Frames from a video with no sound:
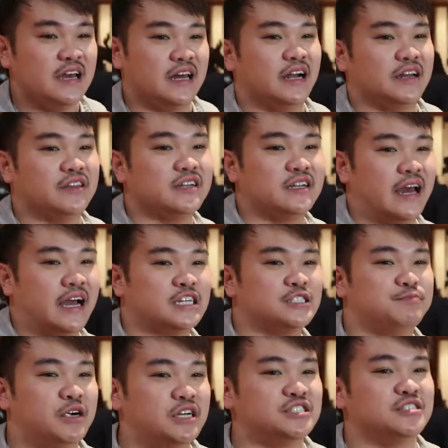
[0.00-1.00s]
and I think the
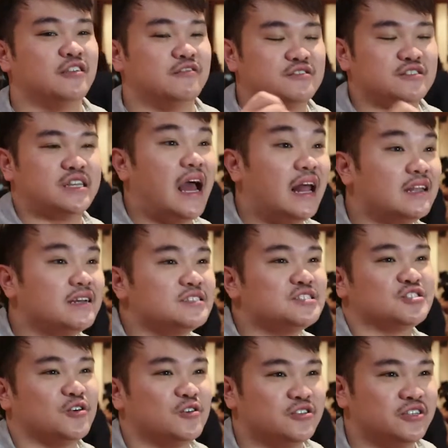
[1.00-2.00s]
expression of telling
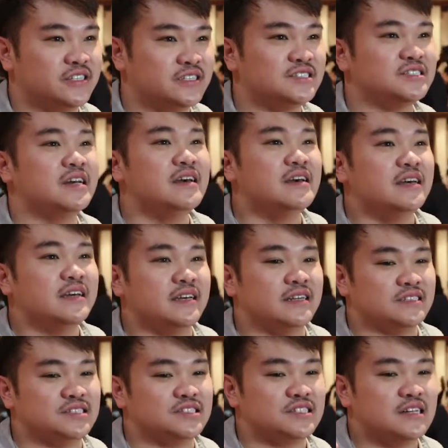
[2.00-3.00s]
stories,
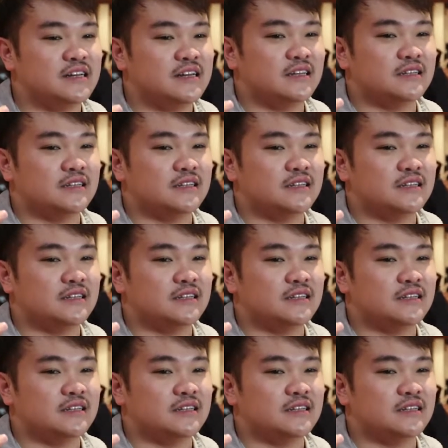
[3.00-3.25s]
it's